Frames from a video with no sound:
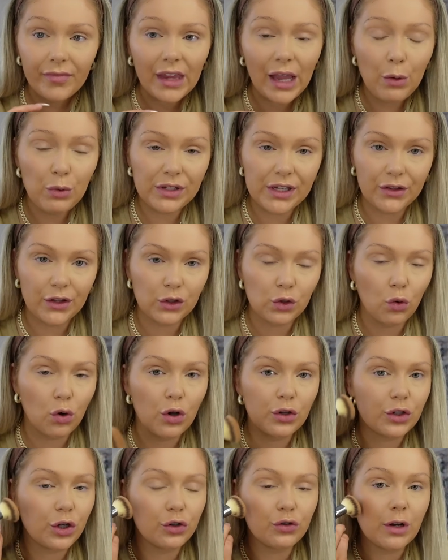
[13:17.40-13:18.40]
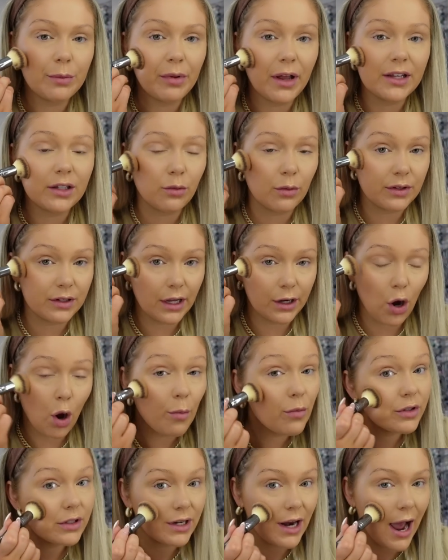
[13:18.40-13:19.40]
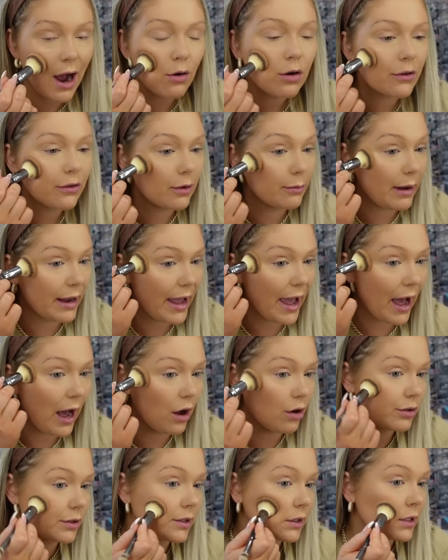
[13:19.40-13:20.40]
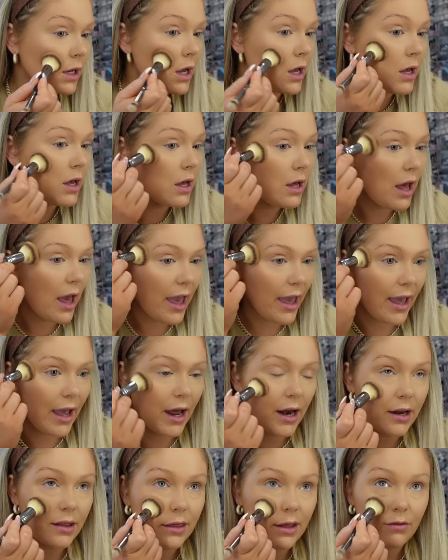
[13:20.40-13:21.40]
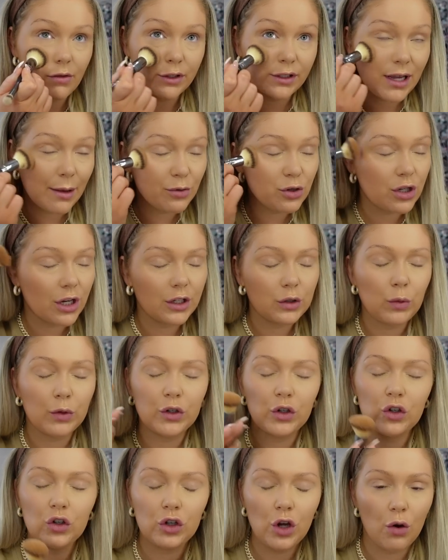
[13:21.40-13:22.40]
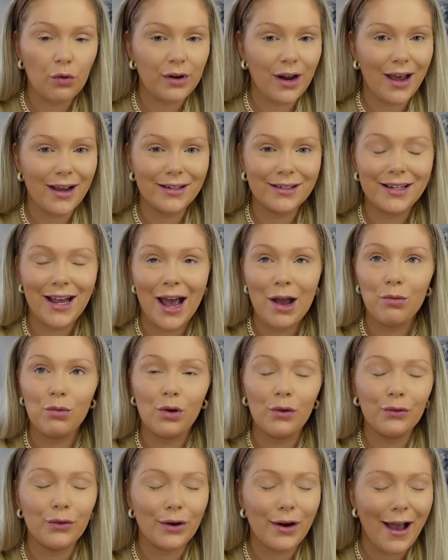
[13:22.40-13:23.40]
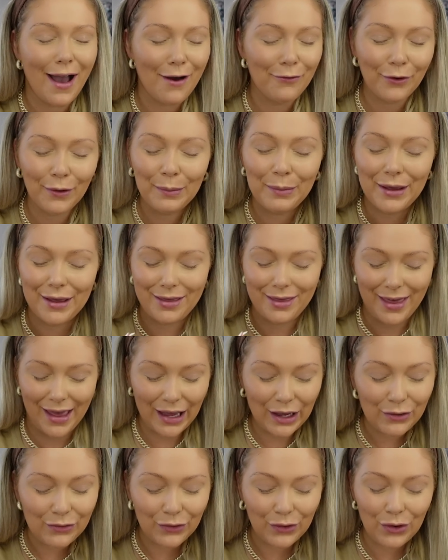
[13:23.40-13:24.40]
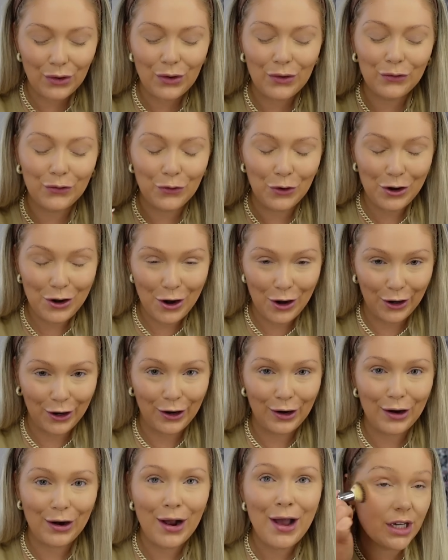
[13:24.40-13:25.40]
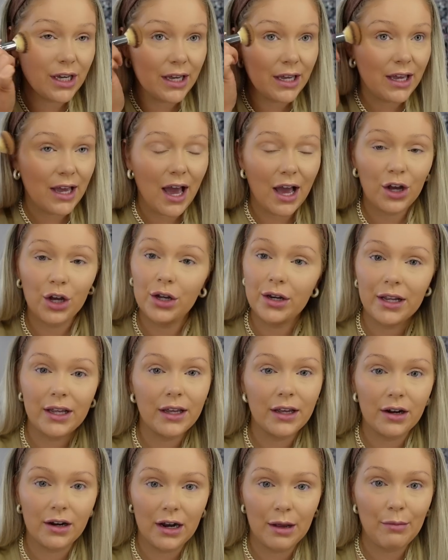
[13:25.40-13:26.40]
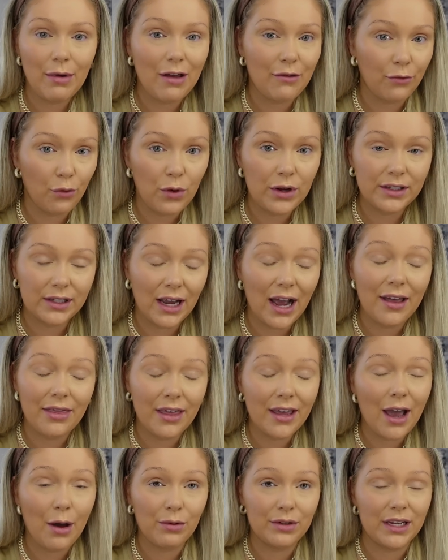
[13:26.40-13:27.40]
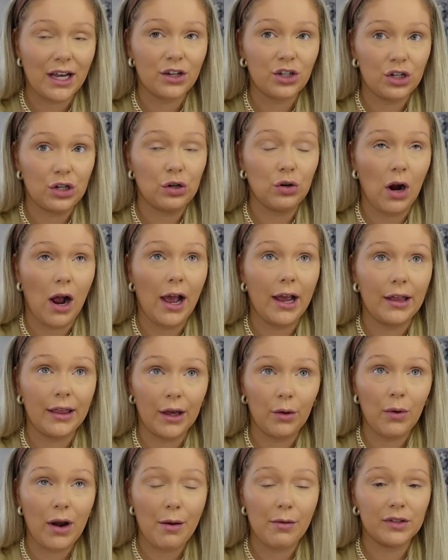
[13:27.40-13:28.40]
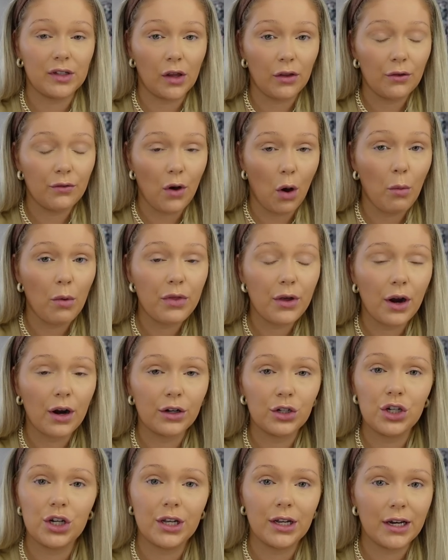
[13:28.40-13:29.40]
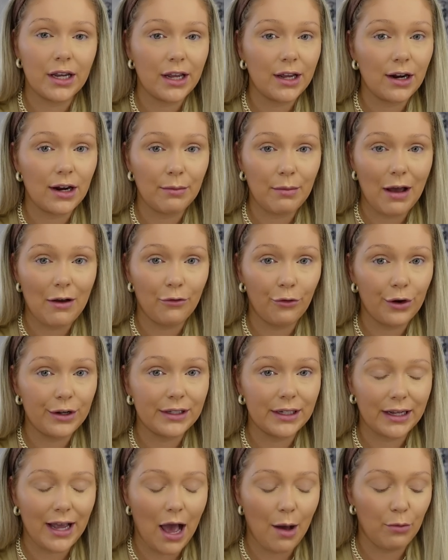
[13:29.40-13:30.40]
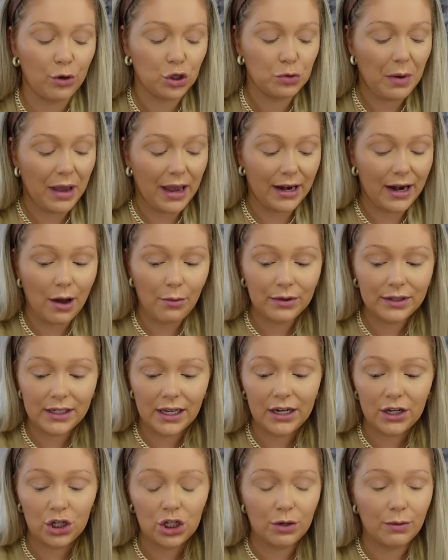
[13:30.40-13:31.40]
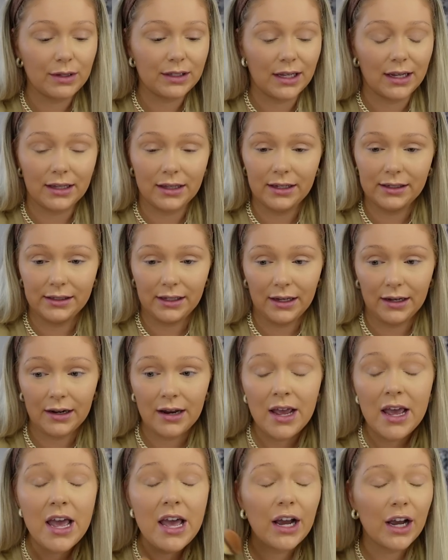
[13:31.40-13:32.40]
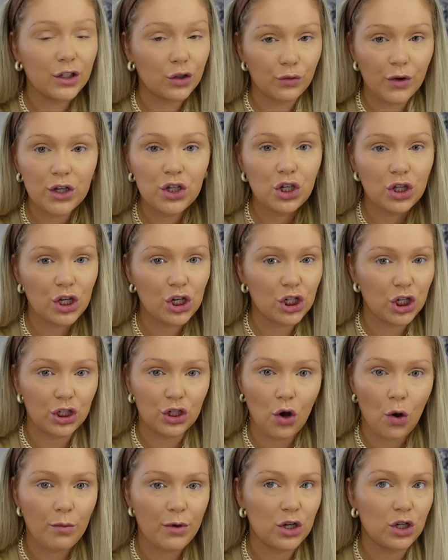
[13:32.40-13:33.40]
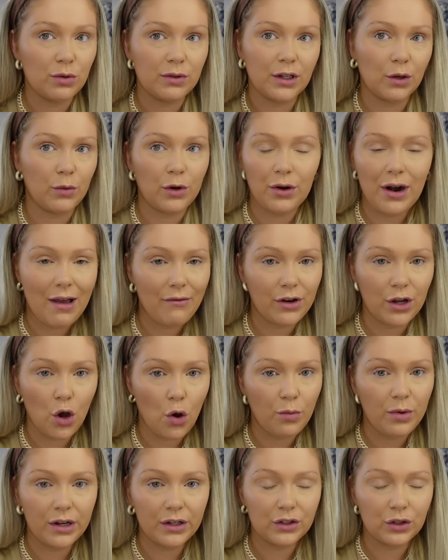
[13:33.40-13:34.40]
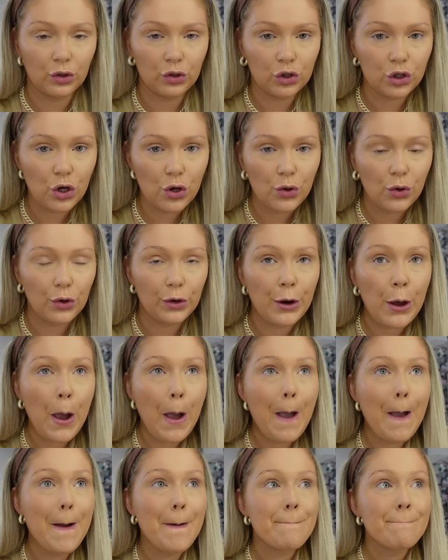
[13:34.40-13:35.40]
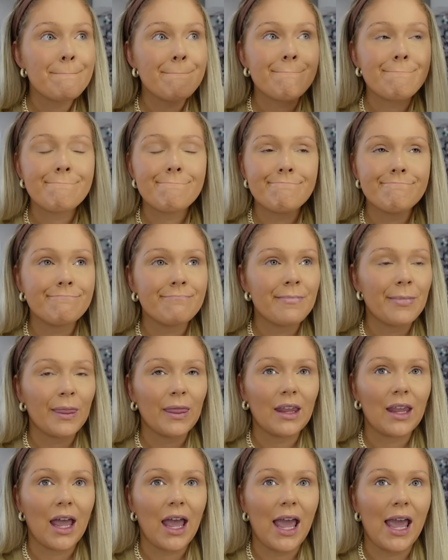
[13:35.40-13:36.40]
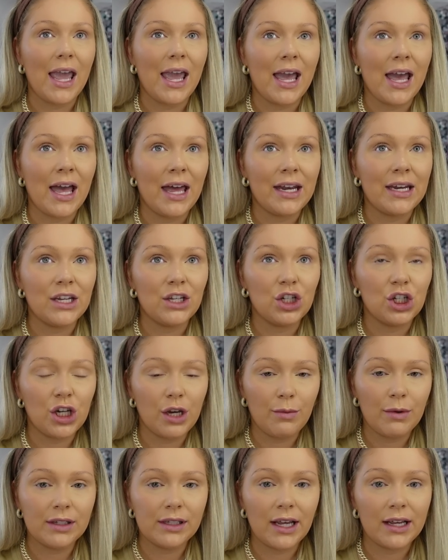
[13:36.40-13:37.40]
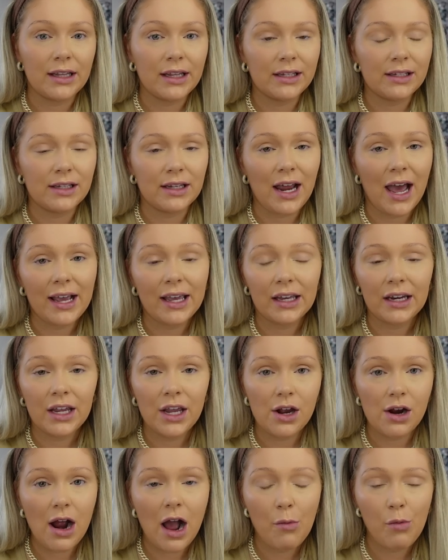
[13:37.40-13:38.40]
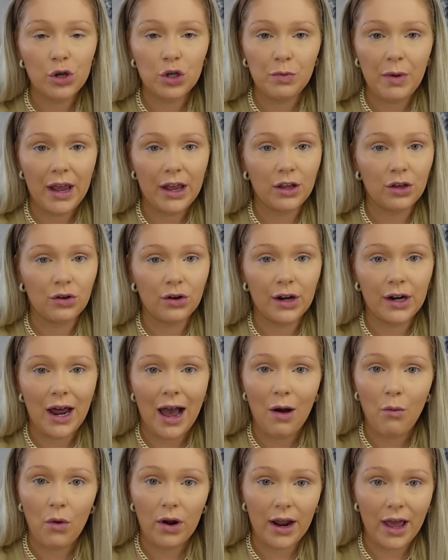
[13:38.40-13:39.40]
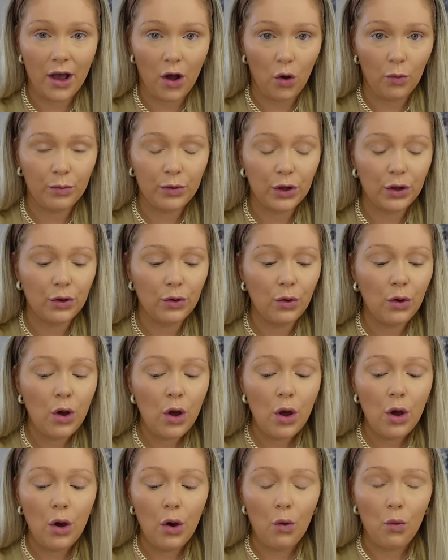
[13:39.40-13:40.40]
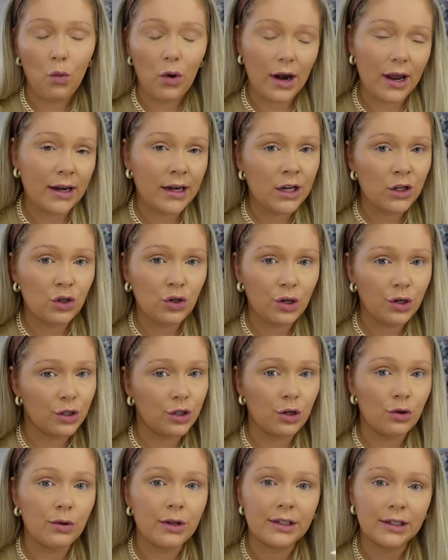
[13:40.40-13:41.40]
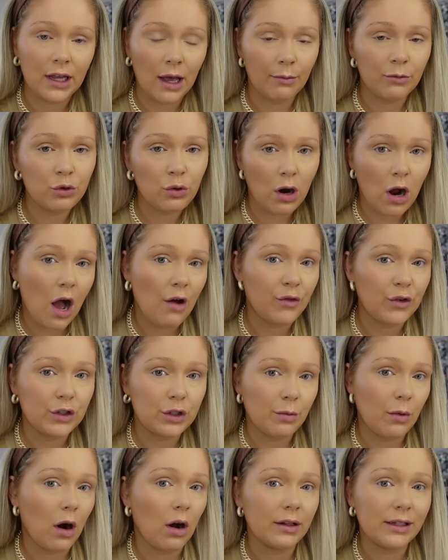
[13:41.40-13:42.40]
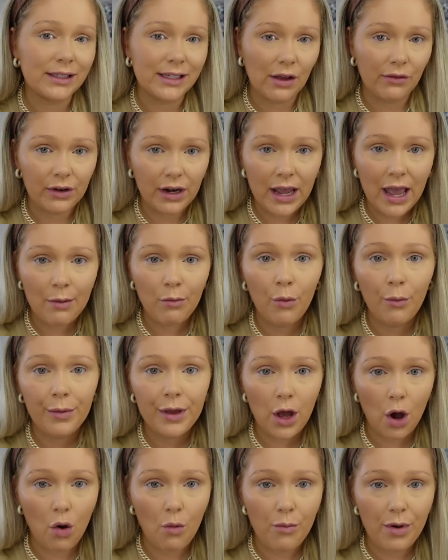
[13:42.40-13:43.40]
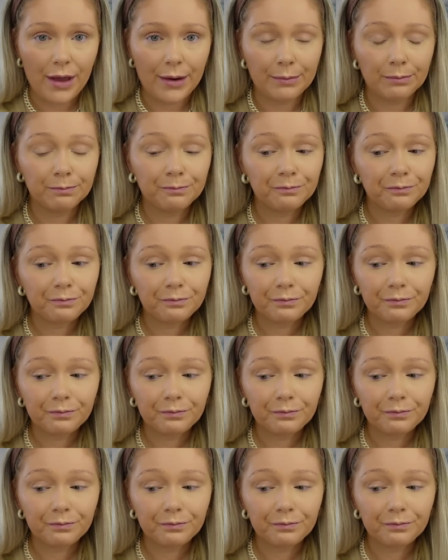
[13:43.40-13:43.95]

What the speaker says: It was like this oral surgery place. It was like almost an hour from my house. And the receptionist was so nice. I will forever be thankful for her. She could hear in my voice, like I think I was actually crying like when I was on the phone with her, and she could hear in my voice like how much pain I was in. And she was like, listen, because originally she told me, she was like, we don't have any openings till June. And she was like, listen, I can hear how much pain you're in. I wanna help you. What I need you to do is come to our office tomorrow at 7 a.m. when we open.